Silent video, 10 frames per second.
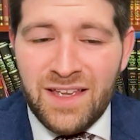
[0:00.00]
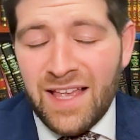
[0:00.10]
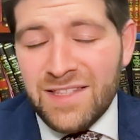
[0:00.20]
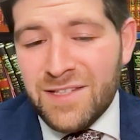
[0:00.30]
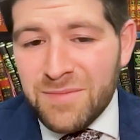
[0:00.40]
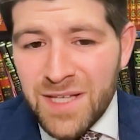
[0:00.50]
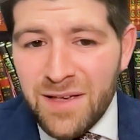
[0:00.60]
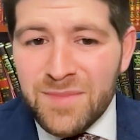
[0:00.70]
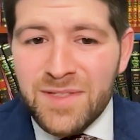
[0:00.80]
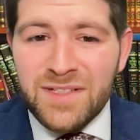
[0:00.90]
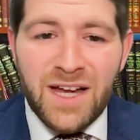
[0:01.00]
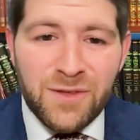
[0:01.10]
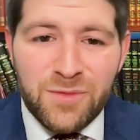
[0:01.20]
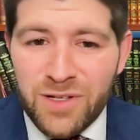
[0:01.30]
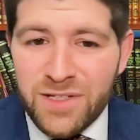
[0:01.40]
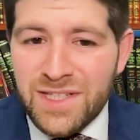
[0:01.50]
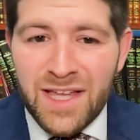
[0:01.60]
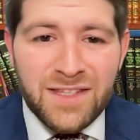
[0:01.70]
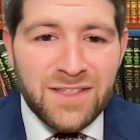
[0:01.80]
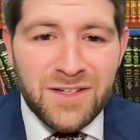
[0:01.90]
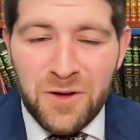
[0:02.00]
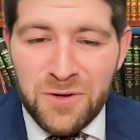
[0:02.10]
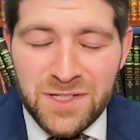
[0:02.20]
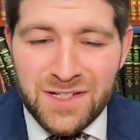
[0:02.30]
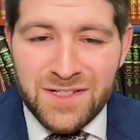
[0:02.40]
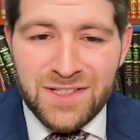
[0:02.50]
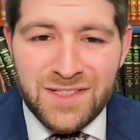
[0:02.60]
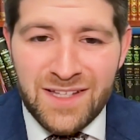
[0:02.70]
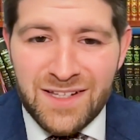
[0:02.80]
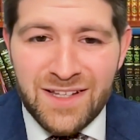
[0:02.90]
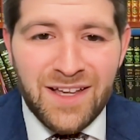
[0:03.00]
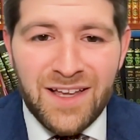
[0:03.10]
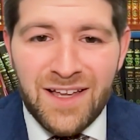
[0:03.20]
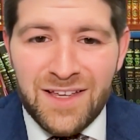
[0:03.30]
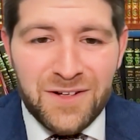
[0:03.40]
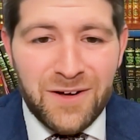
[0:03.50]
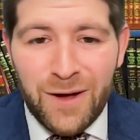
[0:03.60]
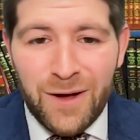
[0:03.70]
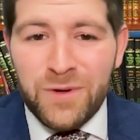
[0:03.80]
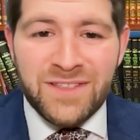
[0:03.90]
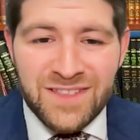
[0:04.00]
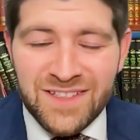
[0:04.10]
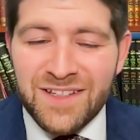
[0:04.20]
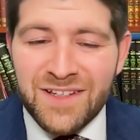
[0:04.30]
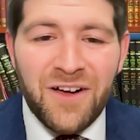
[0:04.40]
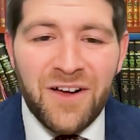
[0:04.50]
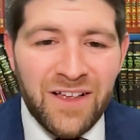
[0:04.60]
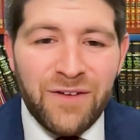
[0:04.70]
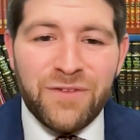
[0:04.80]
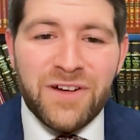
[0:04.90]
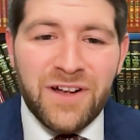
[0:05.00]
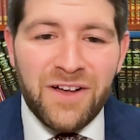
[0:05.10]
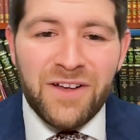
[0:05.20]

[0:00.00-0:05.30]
And sometimes a child wants to get into negotiations, and I wouldn't ever call